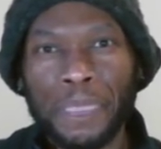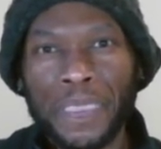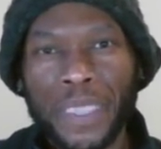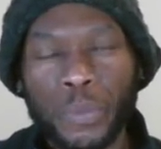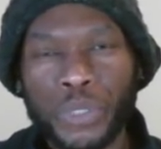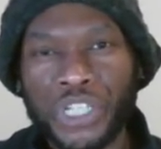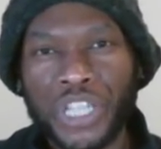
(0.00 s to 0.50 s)

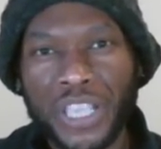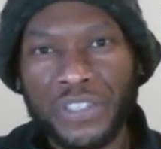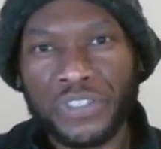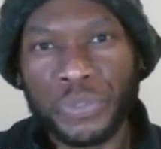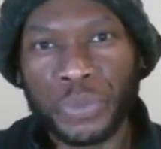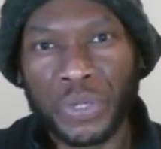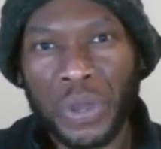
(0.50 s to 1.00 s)
In which
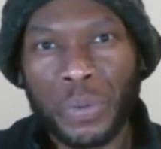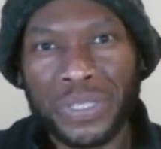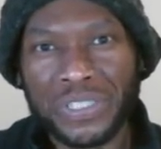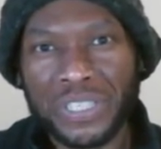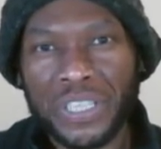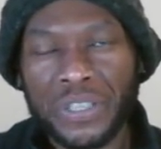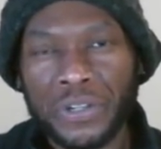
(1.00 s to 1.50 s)
case you would
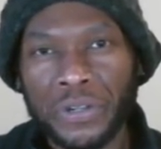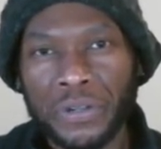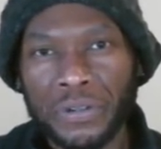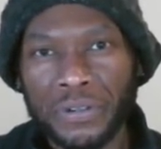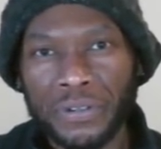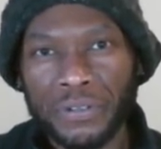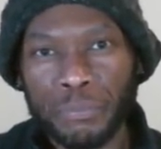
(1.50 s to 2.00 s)
always hear
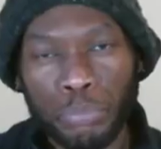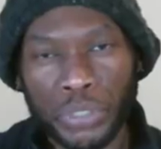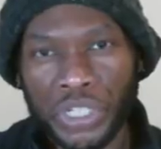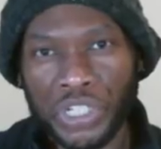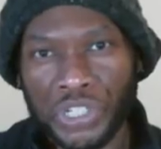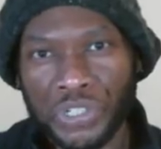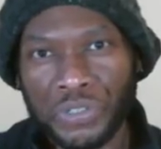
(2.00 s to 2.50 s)

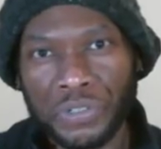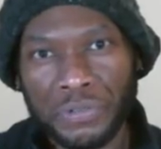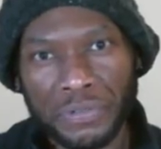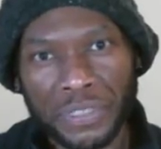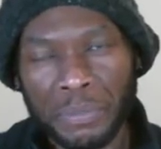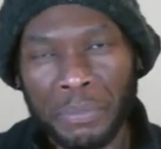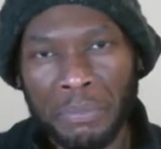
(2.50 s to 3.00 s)
Butch,
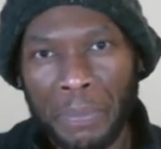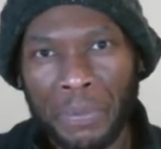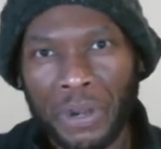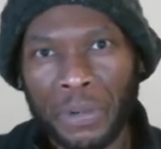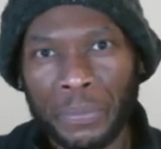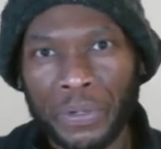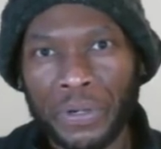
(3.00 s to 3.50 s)
my
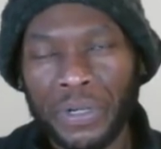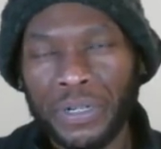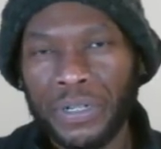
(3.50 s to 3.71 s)
barber,